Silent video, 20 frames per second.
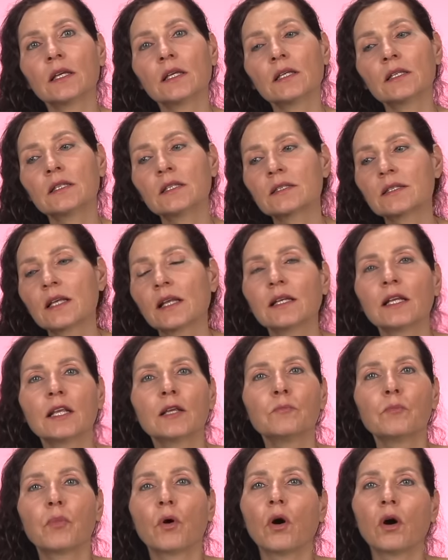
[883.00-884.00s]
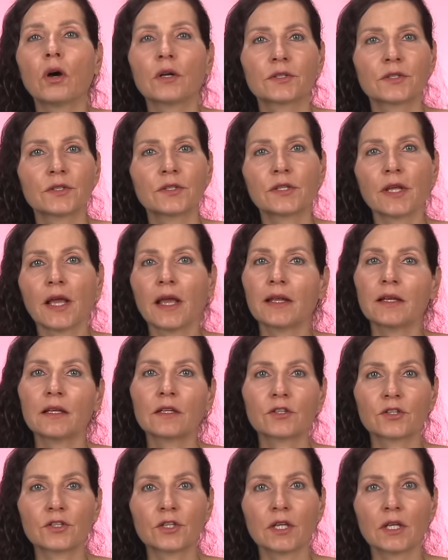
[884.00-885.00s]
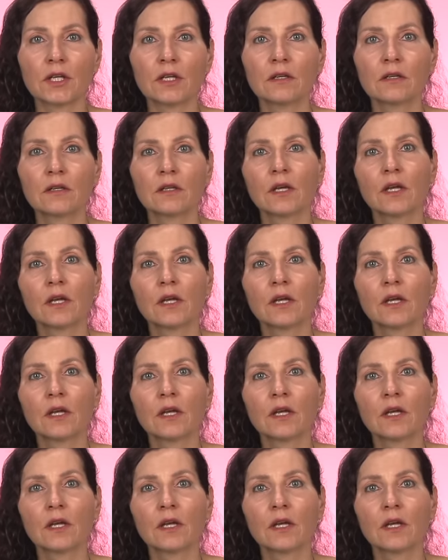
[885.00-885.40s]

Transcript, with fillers: It is an important energy